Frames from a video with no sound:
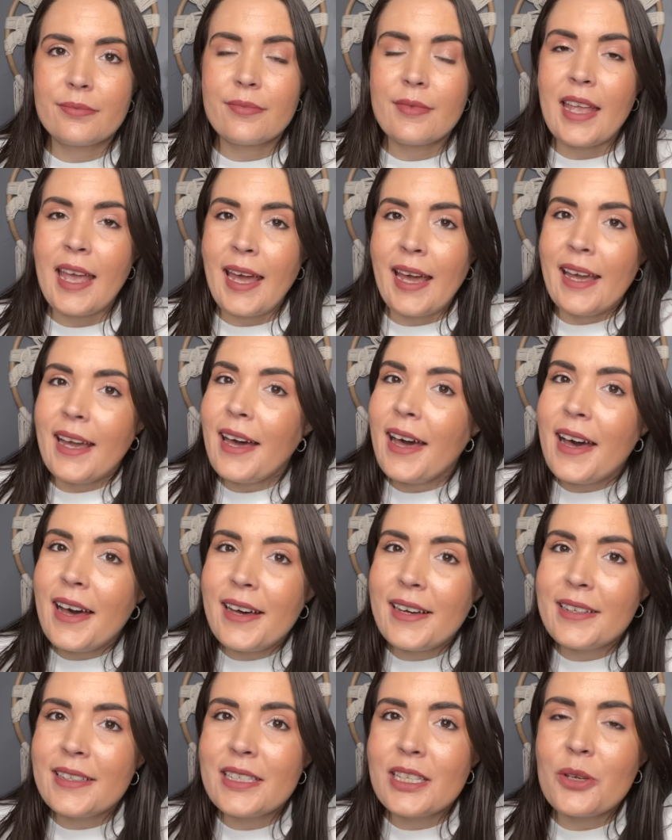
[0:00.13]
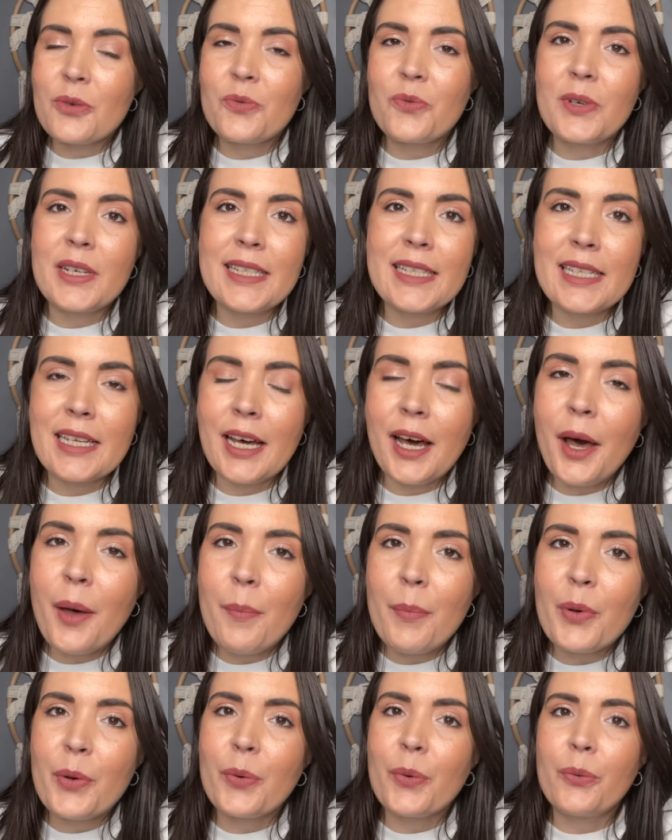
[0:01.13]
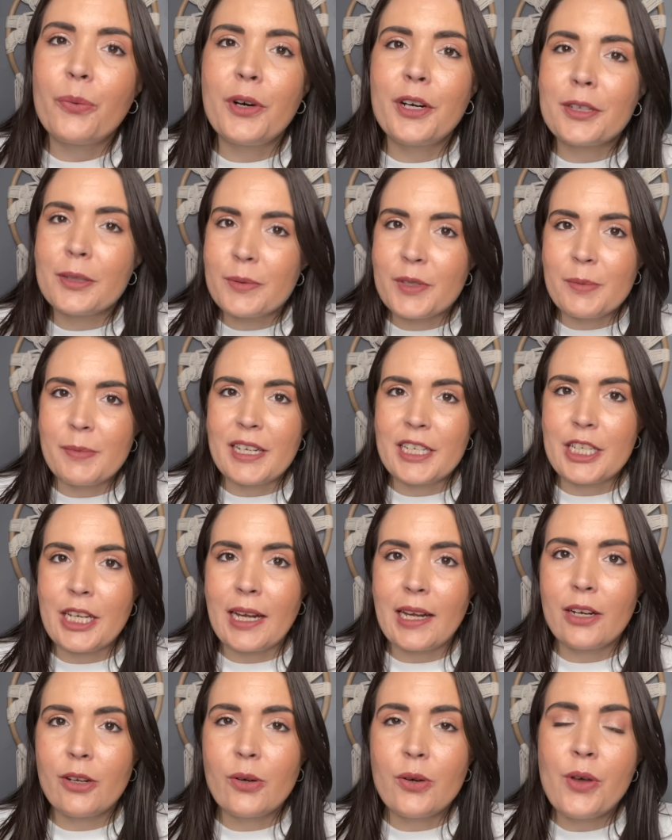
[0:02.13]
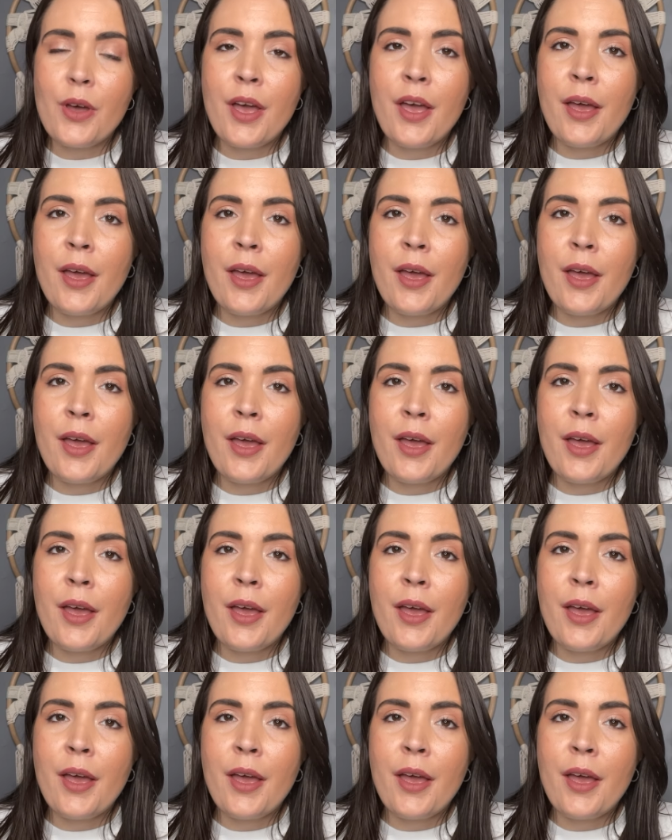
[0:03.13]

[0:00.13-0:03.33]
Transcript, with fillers: Hey guys, what's up? Welcome to my channel.